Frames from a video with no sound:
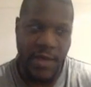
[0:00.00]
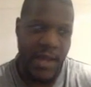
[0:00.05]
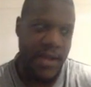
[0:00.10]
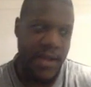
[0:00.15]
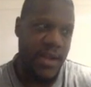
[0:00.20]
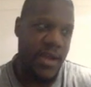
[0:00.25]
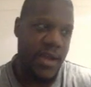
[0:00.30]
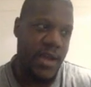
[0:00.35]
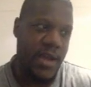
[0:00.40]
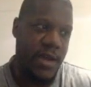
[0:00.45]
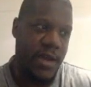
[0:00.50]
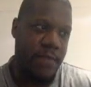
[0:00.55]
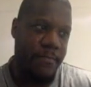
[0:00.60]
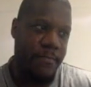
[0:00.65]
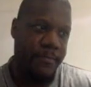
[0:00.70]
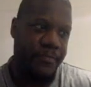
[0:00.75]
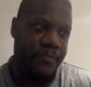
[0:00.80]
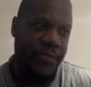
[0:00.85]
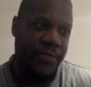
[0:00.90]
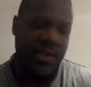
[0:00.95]
and
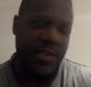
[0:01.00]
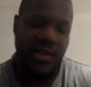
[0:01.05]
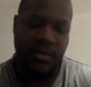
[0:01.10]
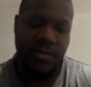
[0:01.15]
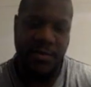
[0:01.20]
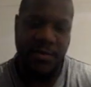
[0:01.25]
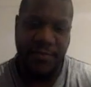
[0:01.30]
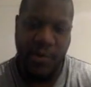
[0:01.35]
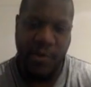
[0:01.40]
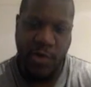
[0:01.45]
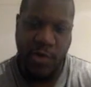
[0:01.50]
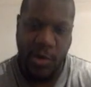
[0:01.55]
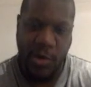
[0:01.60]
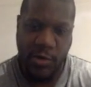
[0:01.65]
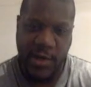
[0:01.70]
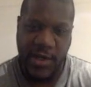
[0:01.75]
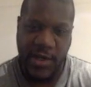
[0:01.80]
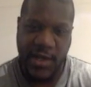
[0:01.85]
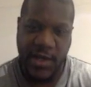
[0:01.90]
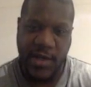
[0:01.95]
um, it's going to be very
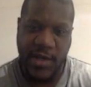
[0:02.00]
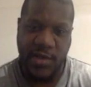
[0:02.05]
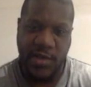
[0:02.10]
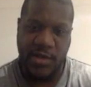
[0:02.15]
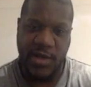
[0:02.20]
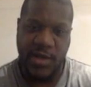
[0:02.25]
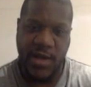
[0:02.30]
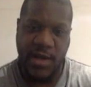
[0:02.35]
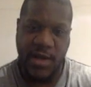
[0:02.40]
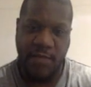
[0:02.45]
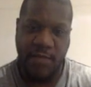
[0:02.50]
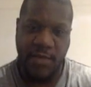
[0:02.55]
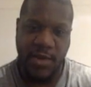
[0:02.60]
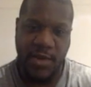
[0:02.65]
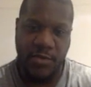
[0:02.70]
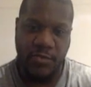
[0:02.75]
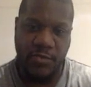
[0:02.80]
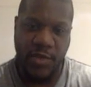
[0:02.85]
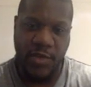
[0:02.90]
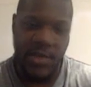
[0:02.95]
quickly because I am
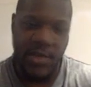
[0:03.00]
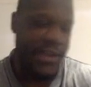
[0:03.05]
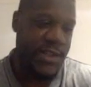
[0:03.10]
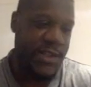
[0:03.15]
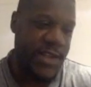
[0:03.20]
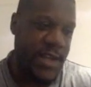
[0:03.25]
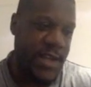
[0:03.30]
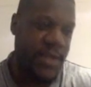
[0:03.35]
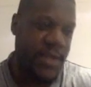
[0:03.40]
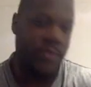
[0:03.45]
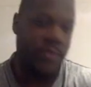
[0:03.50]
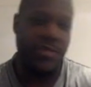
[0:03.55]
really sick.